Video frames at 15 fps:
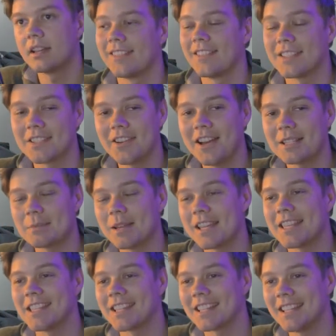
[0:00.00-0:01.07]
This guy's
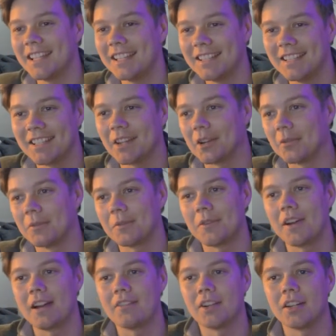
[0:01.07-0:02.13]
making a killing on
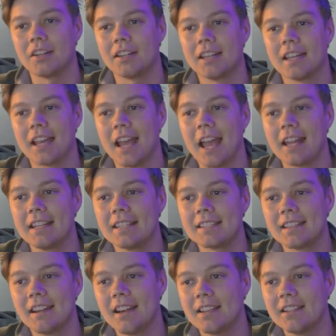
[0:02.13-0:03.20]
Fiverr, and he
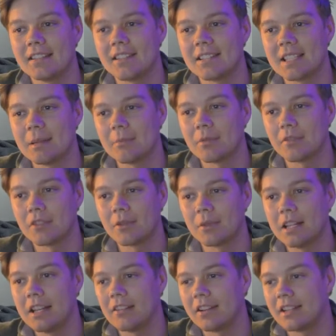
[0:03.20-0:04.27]
started in December of
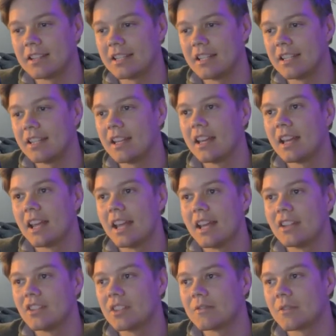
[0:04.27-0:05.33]
2019,
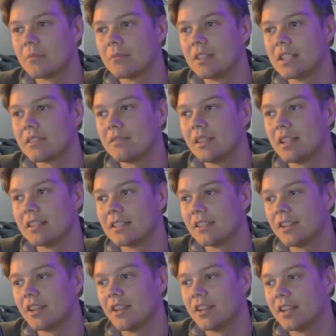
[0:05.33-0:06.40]
and just from these figures
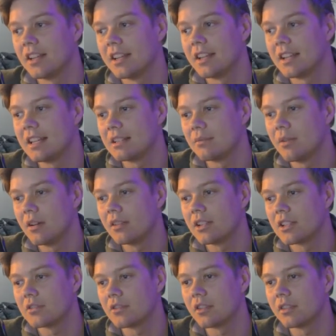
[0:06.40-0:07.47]
alone, he's well and
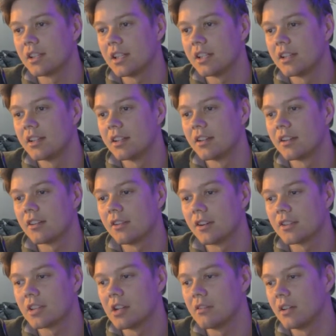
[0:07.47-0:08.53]
truly
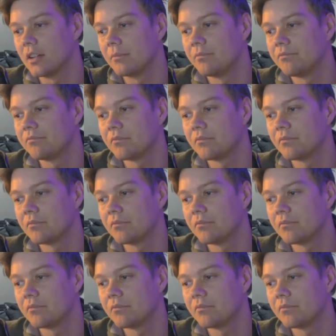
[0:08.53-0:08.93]
clocked over